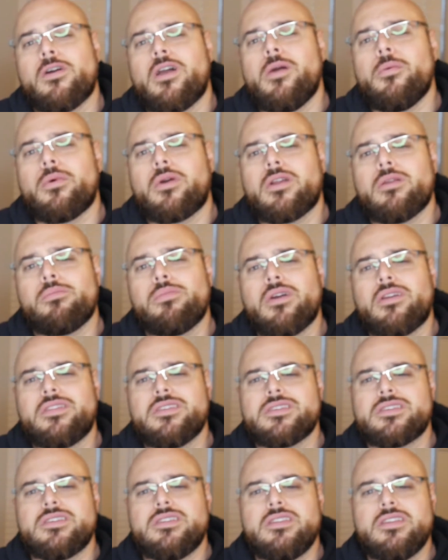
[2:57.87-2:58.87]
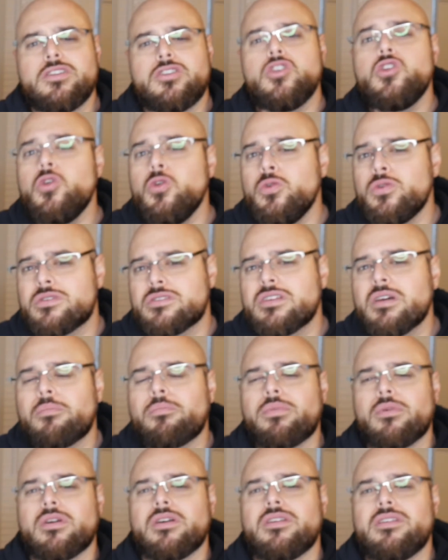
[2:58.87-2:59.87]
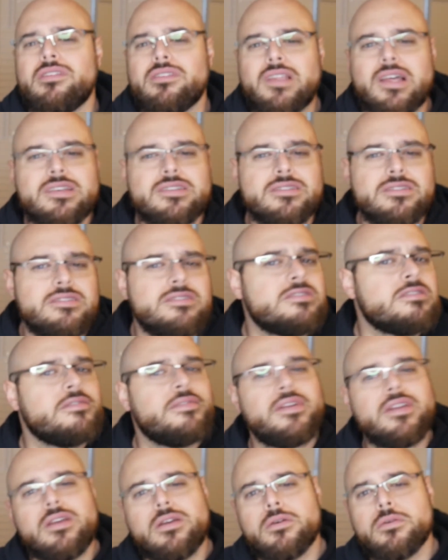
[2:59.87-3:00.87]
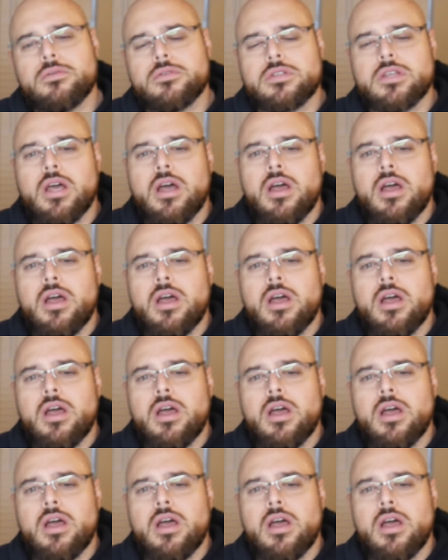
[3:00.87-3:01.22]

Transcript: and we're going to break this into two separate lessons or videos